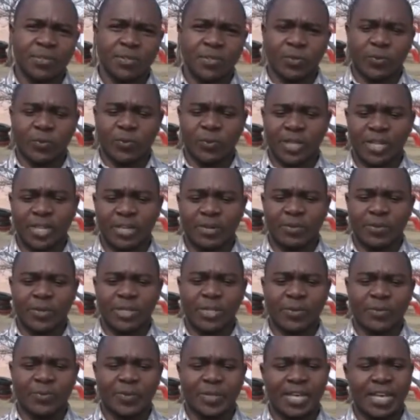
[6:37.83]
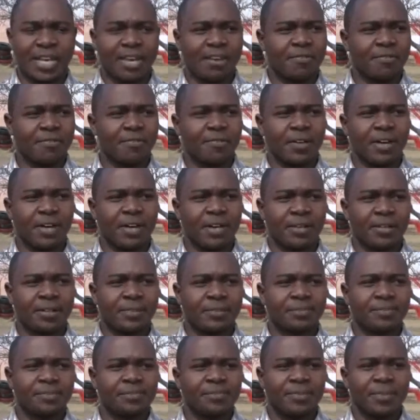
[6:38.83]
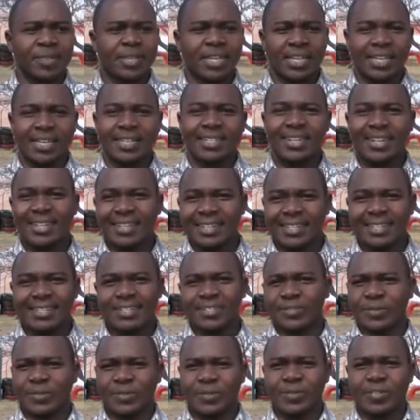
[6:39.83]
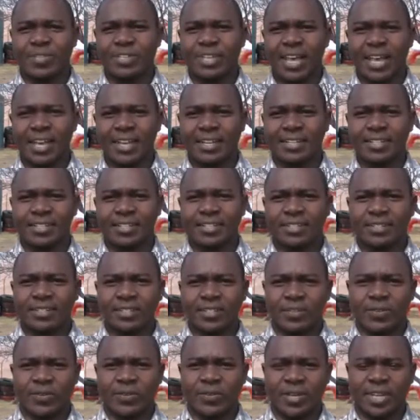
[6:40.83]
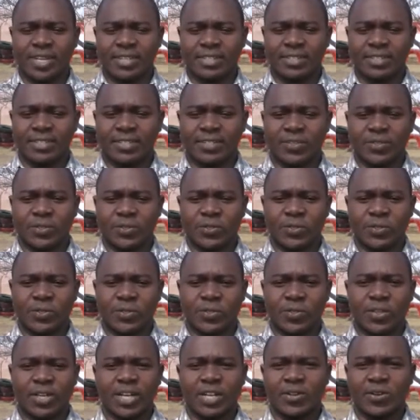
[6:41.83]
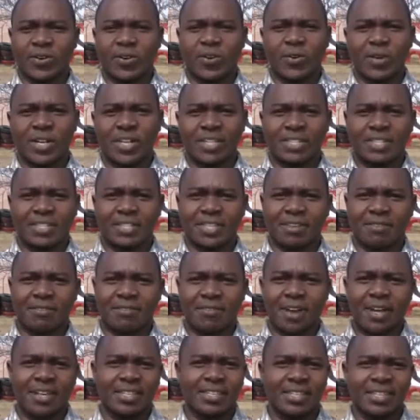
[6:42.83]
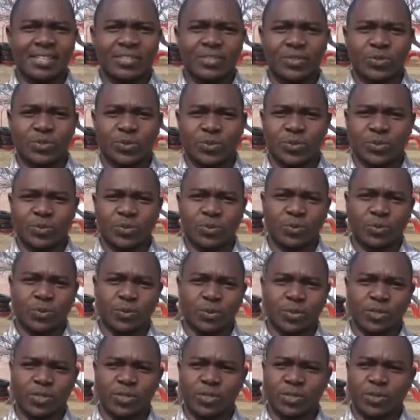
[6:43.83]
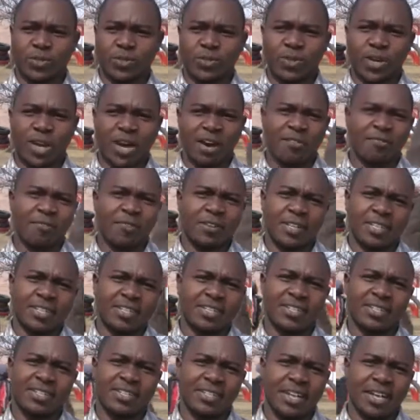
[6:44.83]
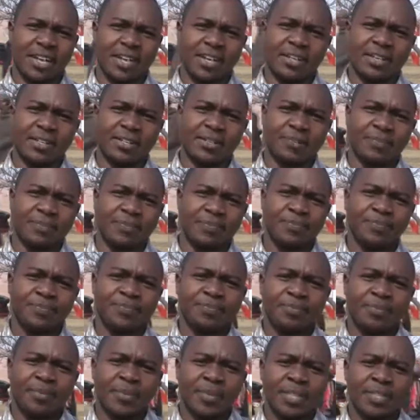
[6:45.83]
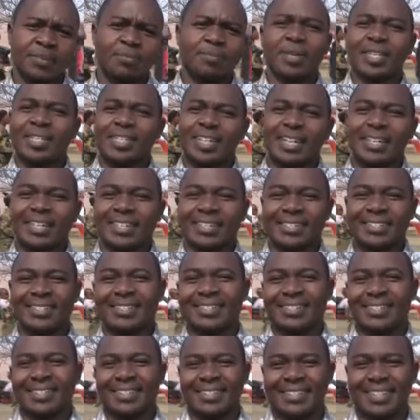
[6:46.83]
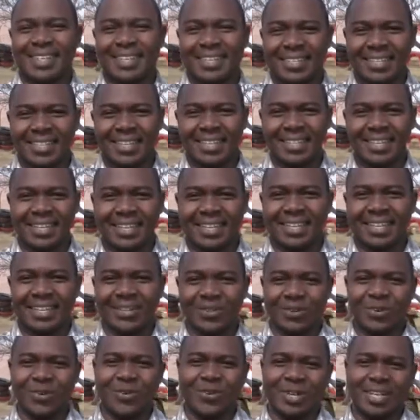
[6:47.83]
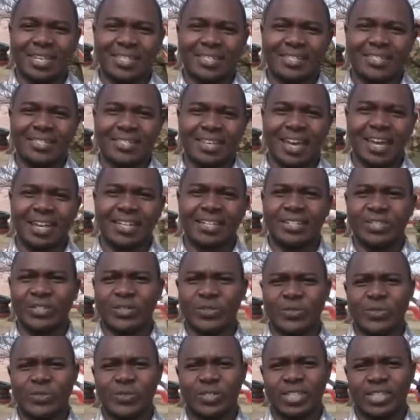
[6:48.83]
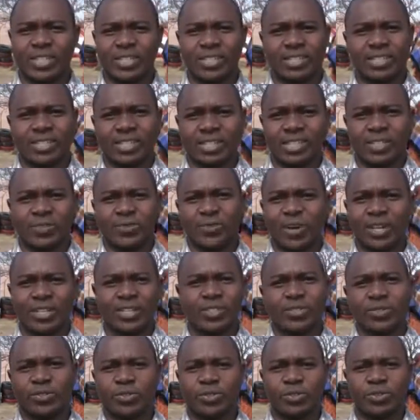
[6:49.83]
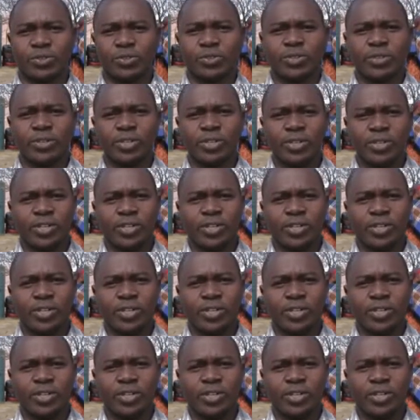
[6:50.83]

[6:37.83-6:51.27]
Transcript: You know, we have internet on site, you know, and you can always have access to, you know, Harvard specialists. They can always guide you in what you do,